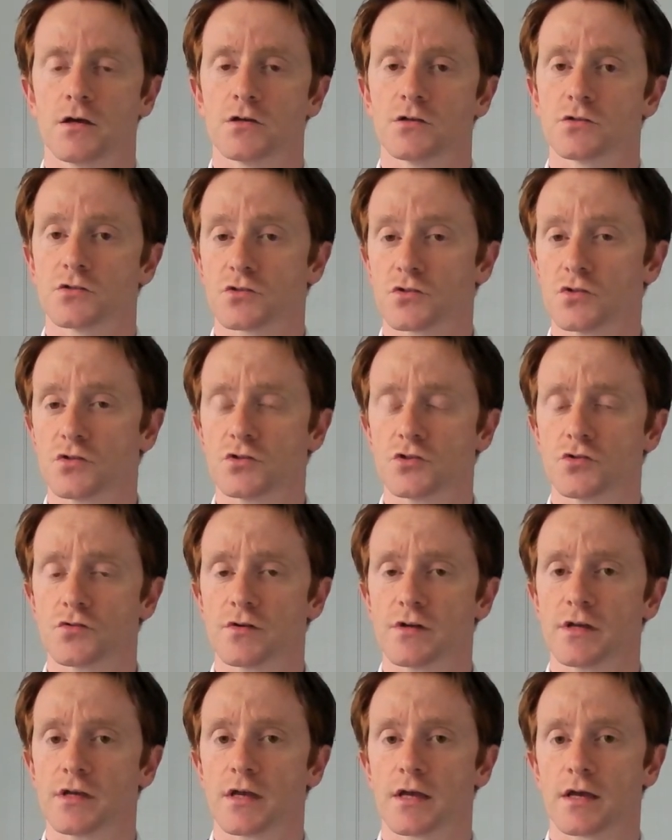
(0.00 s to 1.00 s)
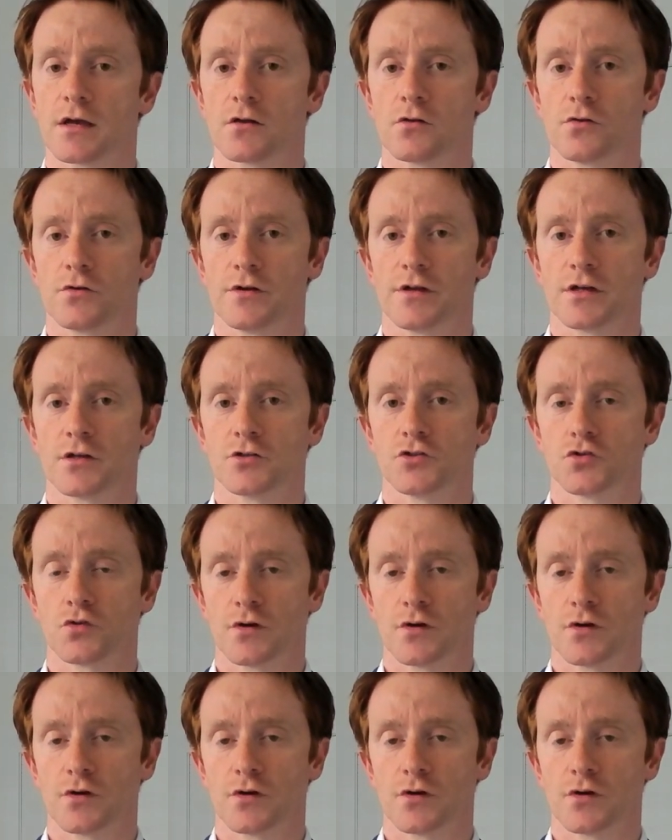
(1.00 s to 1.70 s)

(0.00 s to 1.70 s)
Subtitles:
Surgery, including joint